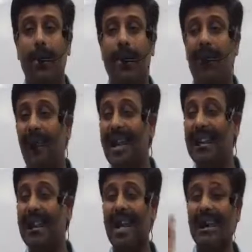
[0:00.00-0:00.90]

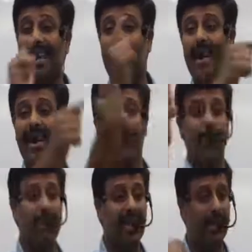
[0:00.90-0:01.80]
first I selected
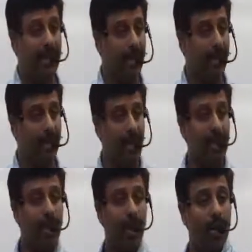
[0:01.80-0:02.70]
from 70. It
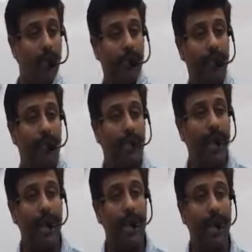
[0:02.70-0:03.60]
is gone.
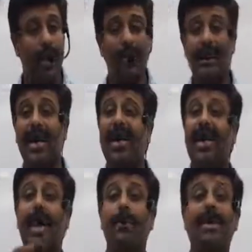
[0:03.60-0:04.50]
Now
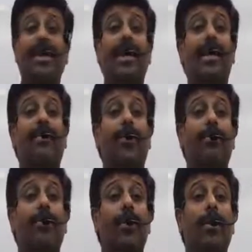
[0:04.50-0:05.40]
second I will be selecting
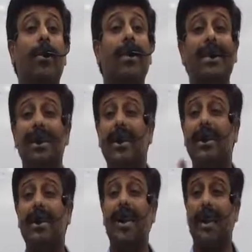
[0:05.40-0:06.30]
from
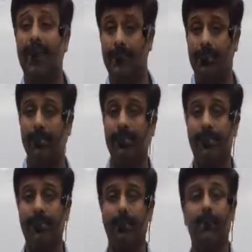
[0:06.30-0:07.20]
69.
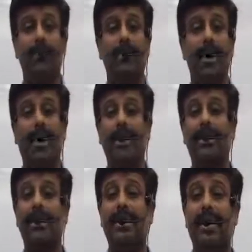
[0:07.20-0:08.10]
Let
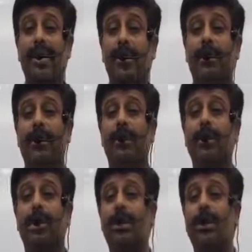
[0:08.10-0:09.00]
us say second
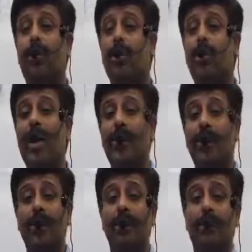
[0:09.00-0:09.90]
turns out to
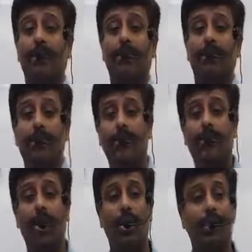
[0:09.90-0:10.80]
Ayushi.
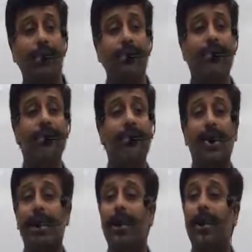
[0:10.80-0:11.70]
Gone.
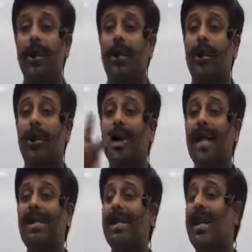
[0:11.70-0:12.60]
Now third
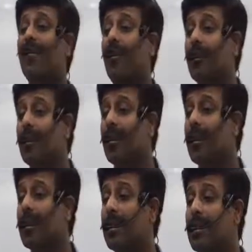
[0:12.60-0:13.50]
I will select from
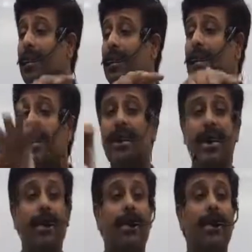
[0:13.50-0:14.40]

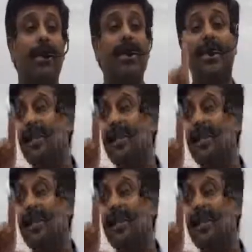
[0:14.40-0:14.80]
68. This